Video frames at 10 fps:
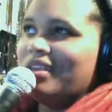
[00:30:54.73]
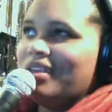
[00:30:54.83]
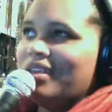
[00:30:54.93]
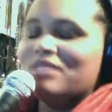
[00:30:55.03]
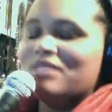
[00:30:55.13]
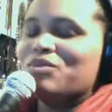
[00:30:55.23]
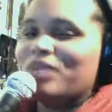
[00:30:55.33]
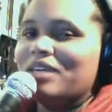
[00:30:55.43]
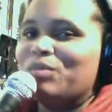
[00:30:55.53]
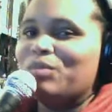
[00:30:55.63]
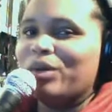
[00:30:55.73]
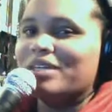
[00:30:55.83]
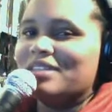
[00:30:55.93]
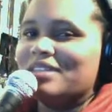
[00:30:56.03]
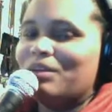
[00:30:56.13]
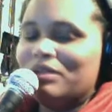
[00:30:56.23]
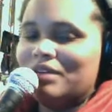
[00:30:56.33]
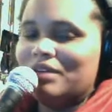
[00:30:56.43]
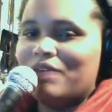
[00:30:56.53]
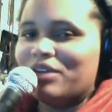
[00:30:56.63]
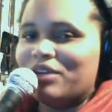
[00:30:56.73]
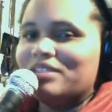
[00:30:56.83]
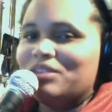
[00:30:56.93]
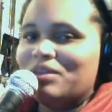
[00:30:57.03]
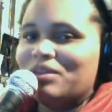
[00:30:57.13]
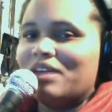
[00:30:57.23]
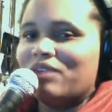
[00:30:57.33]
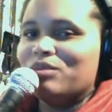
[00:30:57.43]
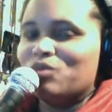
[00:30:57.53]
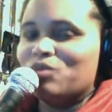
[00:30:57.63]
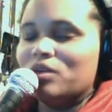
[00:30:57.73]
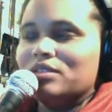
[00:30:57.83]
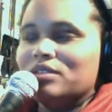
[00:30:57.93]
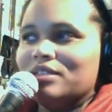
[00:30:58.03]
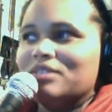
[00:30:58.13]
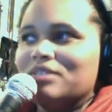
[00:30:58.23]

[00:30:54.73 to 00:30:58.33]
do like to read books, and I wouldn't ever get to do that if I was world leader.